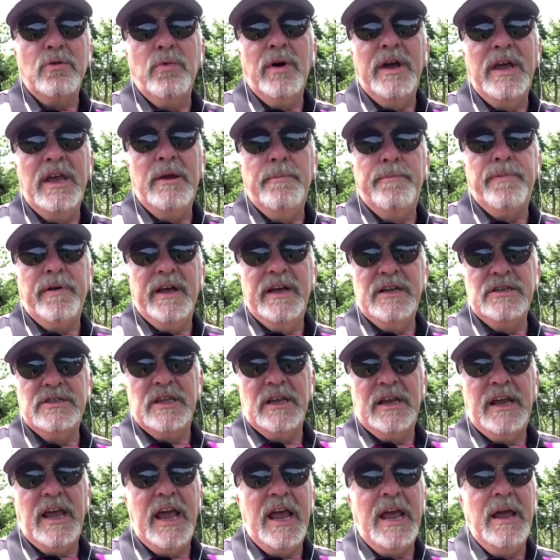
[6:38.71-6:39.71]
the way he
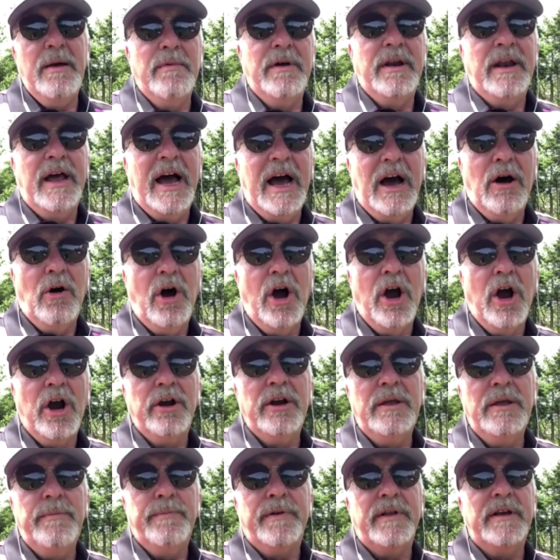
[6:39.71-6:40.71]
plays the game and how
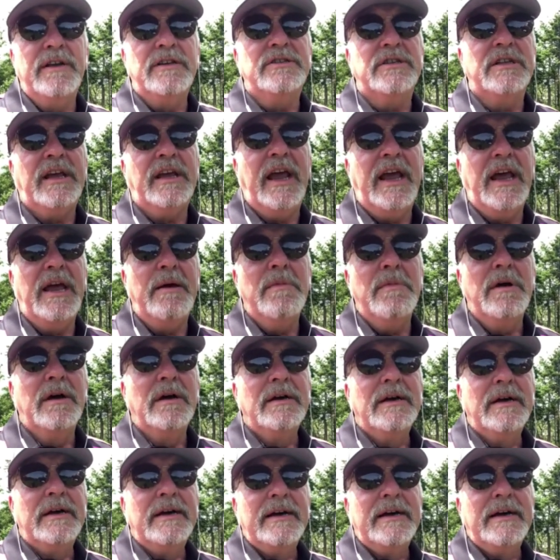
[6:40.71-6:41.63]
hard he plays the game.